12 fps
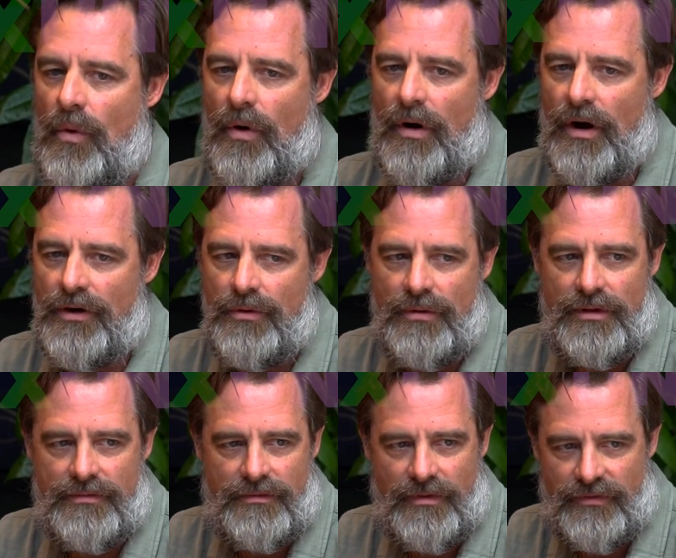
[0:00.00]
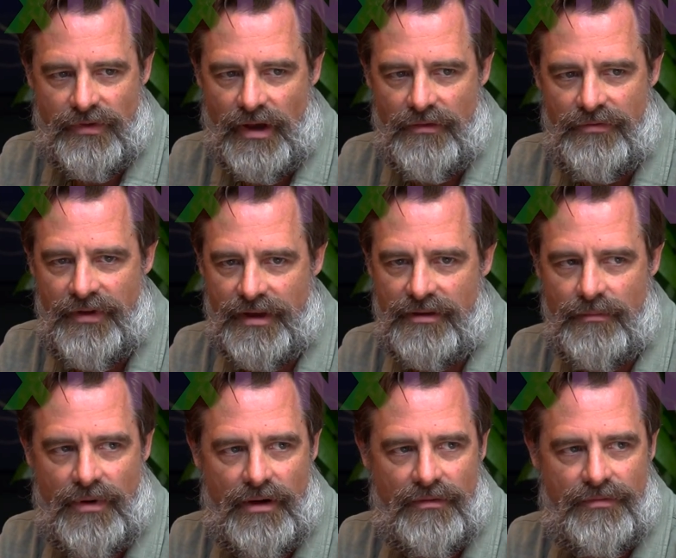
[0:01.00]
Or are you just like a
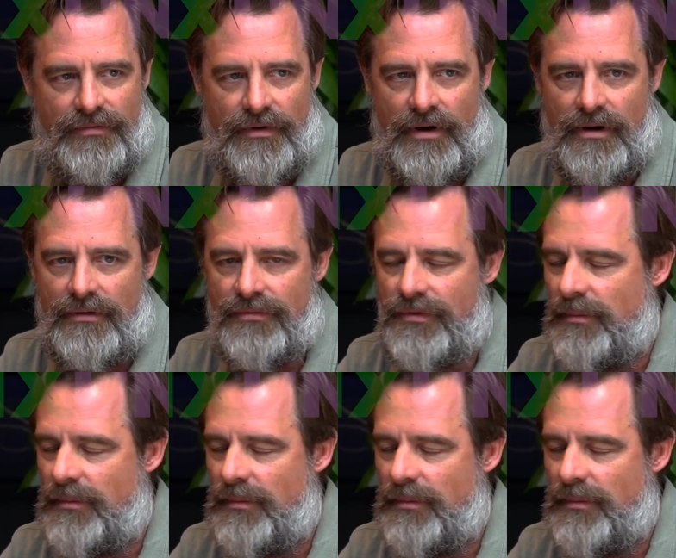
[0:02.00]
victim of the